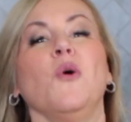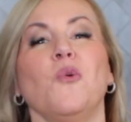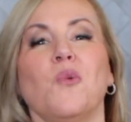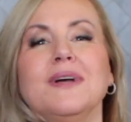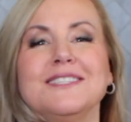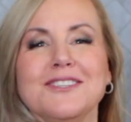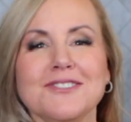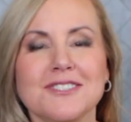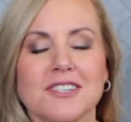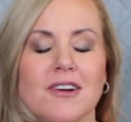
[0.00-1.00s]
Once you
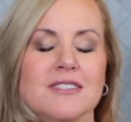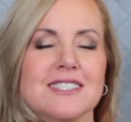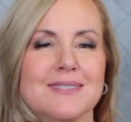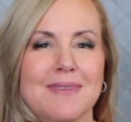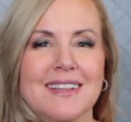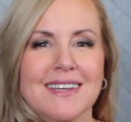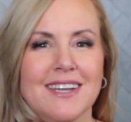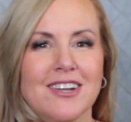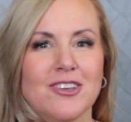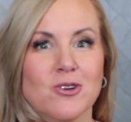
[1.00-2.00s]
start
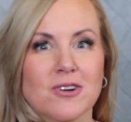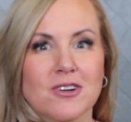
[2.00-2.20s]
smelling your